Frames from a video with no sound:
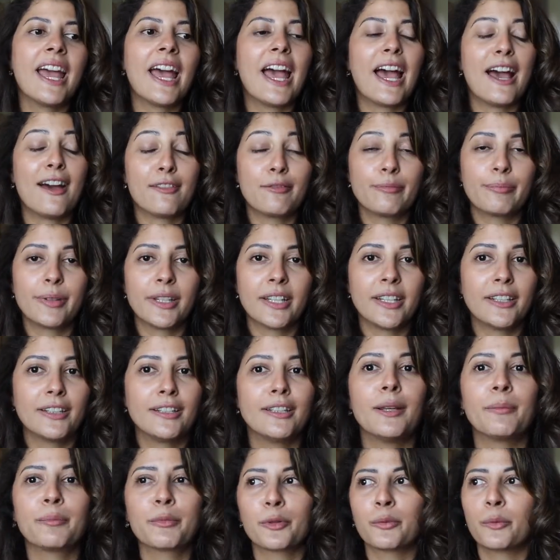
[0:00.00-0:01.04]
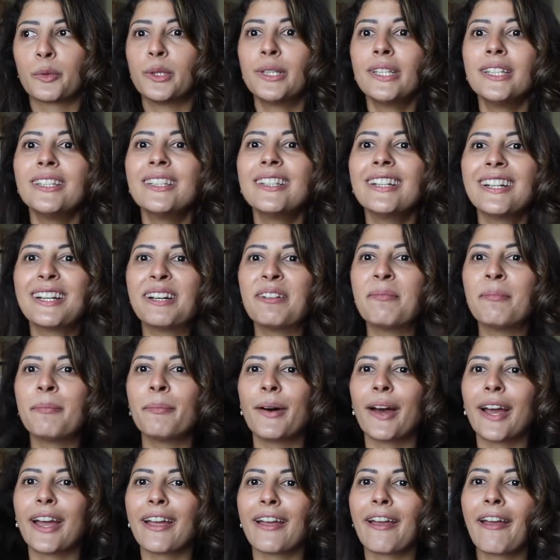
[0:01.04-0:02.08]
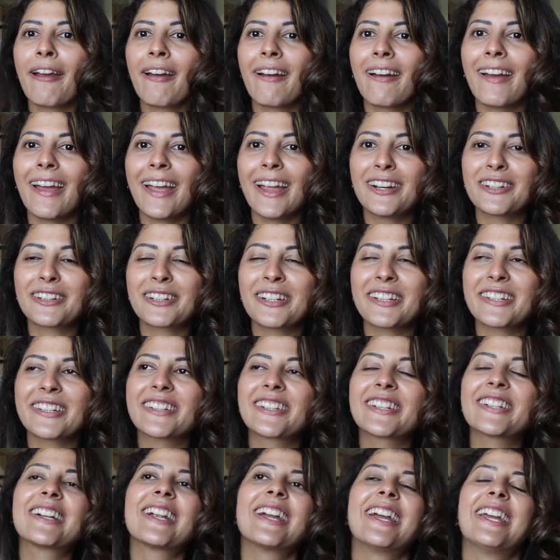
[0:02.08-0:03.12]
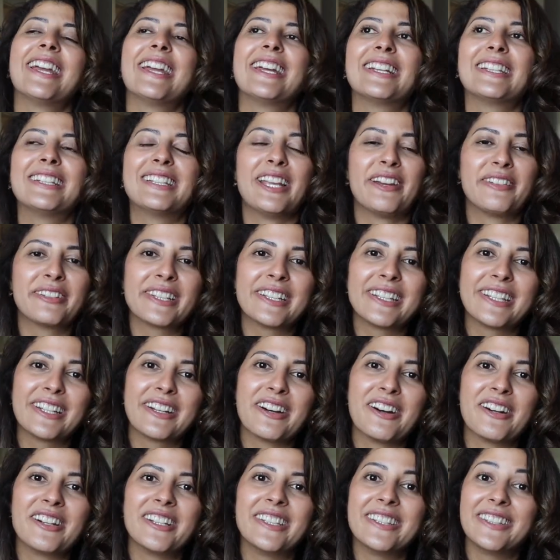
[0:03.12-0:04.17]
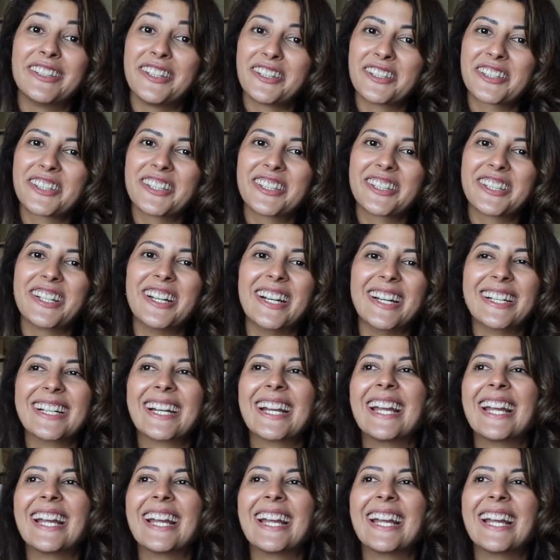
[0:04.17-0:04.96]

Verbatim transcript: have been number one, my hair color. It definitely got darker.